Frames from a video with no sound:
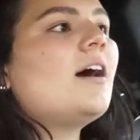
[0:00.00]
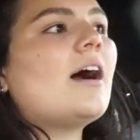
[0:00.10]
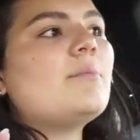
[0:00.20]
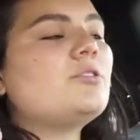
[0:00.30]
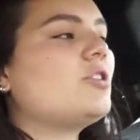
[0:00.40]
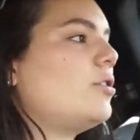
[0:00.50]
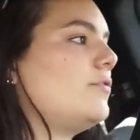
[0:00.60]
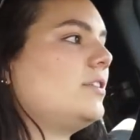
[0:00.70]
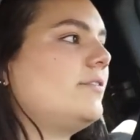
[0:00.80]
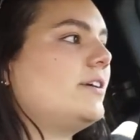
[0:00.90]
I'm so
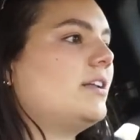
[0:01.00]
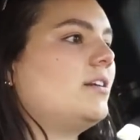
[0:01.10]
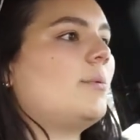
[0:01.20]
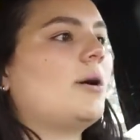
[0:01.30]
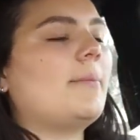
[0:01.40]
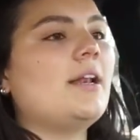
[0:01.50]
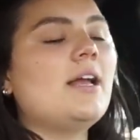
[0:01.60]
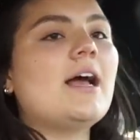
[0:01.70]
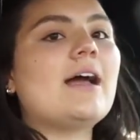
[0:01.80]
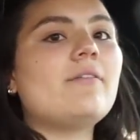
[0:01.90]
over living in an apartment.